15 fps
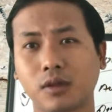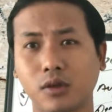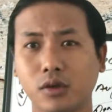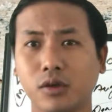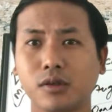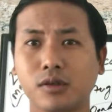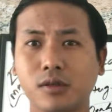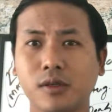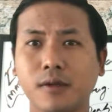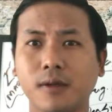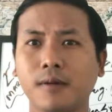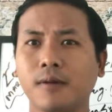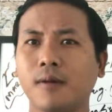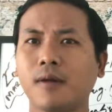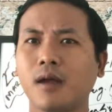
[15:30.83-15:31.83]
good
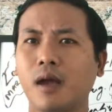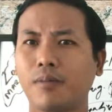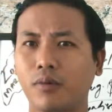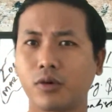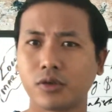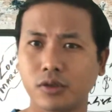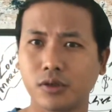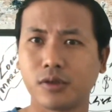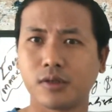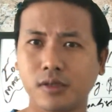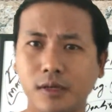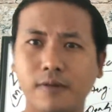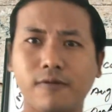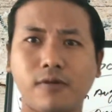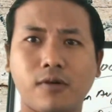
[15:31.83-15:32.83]

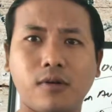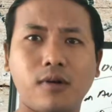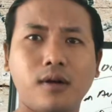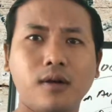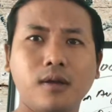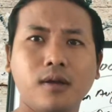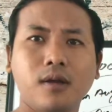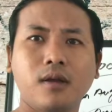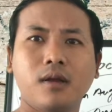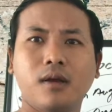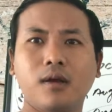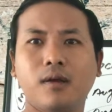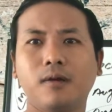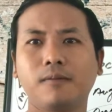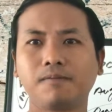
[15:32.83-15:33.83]
opportunity for
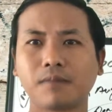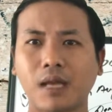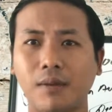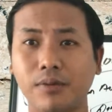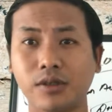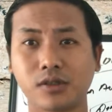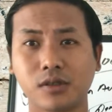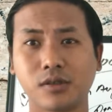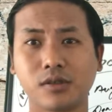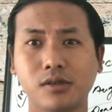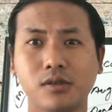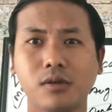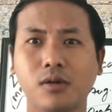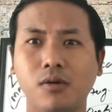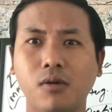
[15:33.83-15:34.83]
a
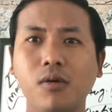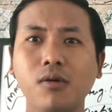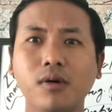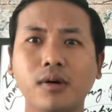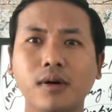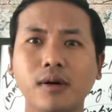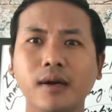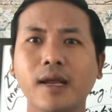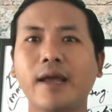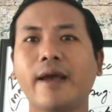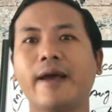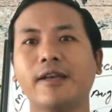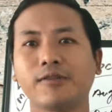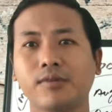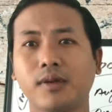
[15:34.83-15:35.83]
business owner
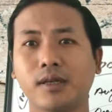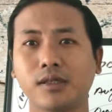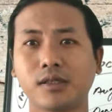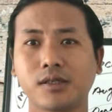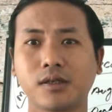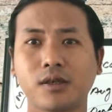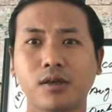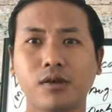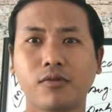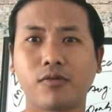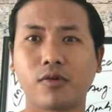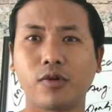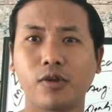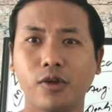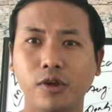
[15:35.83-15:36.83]
as well as
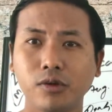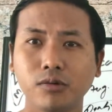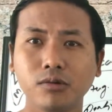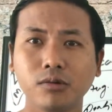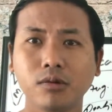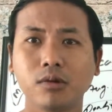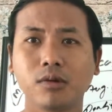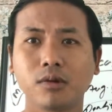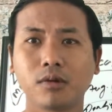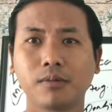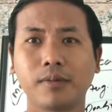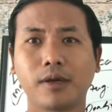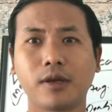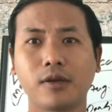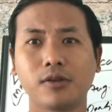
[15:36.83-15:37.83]
for you,
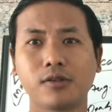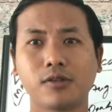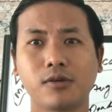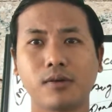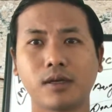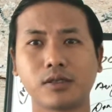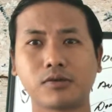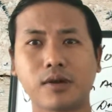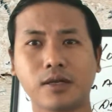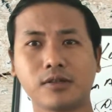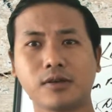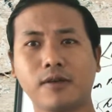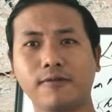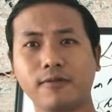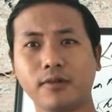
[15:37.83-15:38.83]
because you are trying
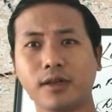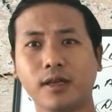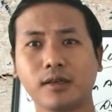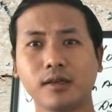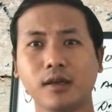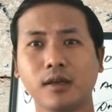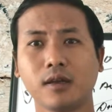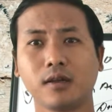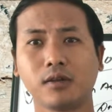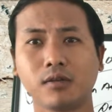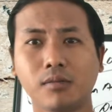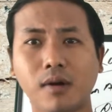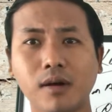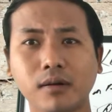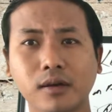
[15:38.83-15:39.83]
to affiliate the
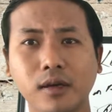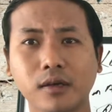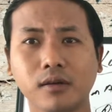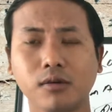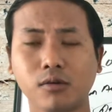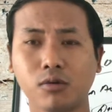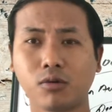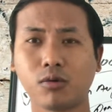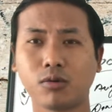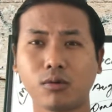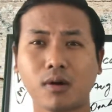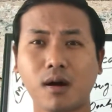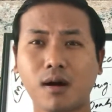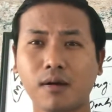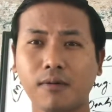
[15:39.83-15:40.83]
market who
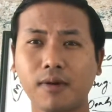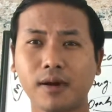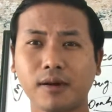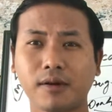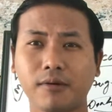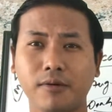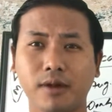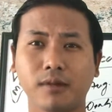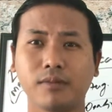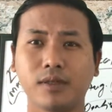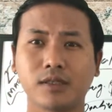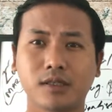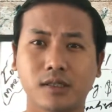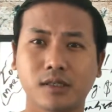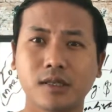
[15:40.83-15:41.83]
are running a real
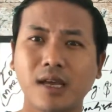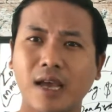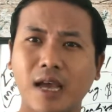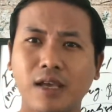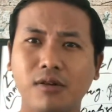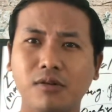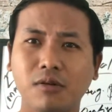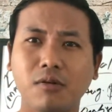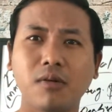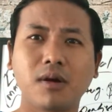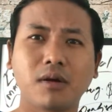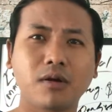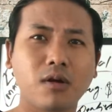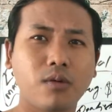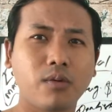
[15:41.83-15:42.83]
business, and you don't want
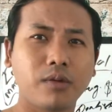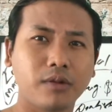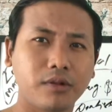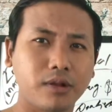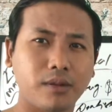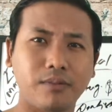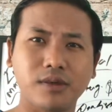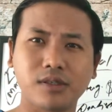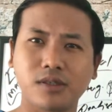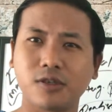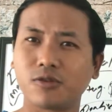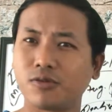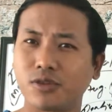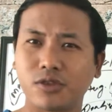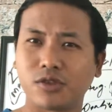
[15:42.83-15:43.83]
to go with a business
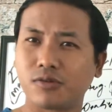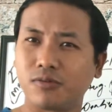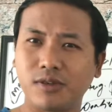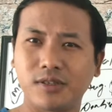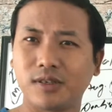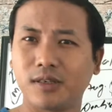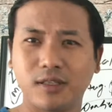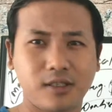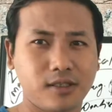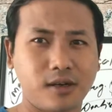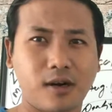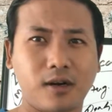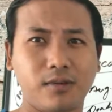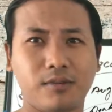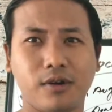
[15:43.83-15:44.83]
who just recently
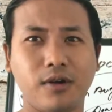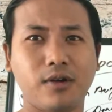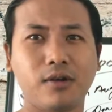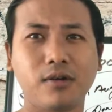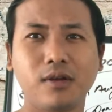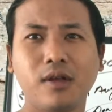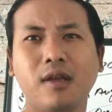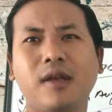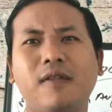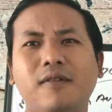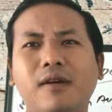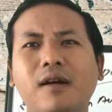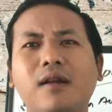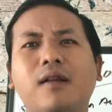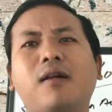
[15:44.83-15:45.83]
started. But you know,
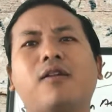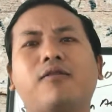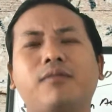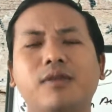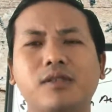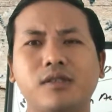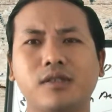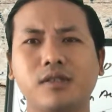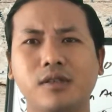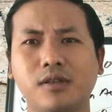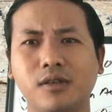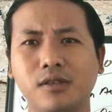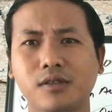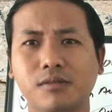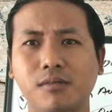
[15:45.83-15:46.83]
there are a lot of business in
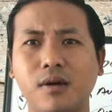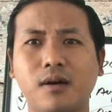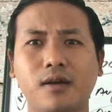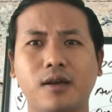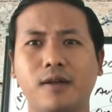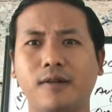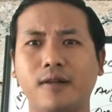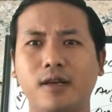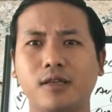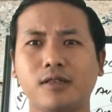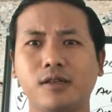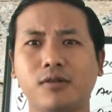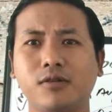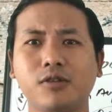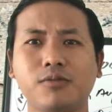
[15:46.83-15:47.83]
this market that
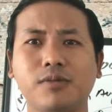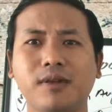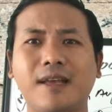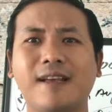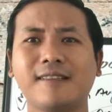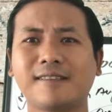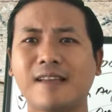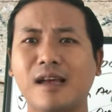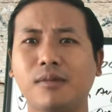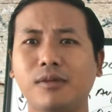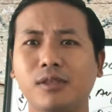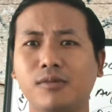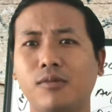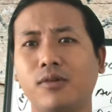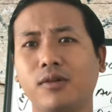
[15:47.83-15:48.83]
who's been
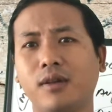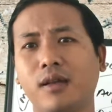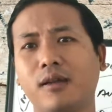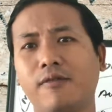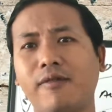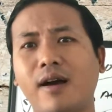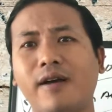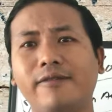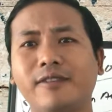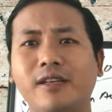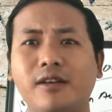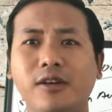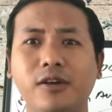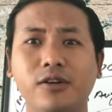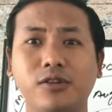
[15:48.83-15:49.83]
established more than like
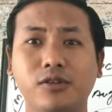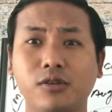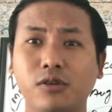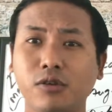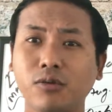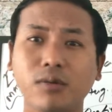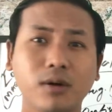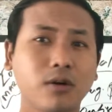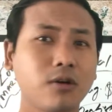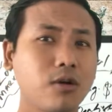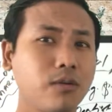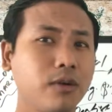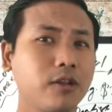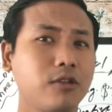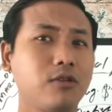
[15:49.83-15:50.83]
5-10 years, so you want to go
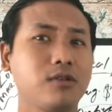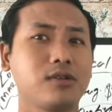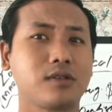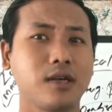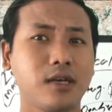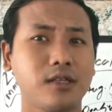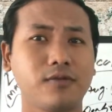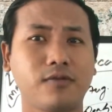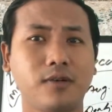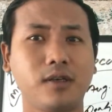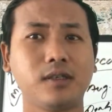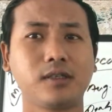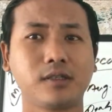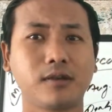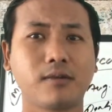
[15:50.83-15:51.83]
with those guys
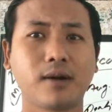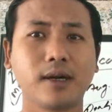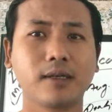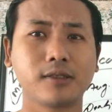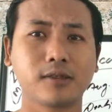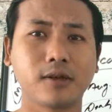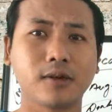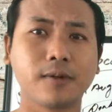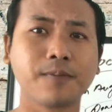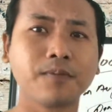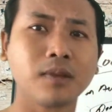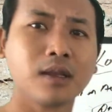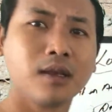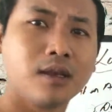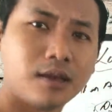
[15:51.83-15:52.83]
first, right? So
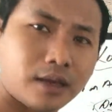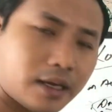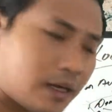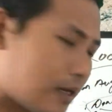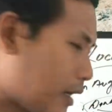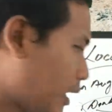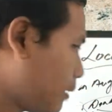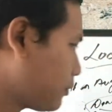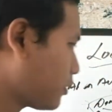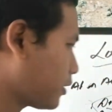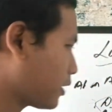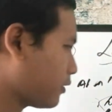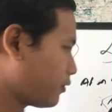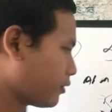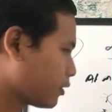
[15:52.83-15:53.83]
I'm gonna
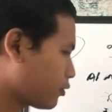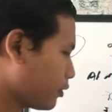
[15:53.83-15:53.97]
give you a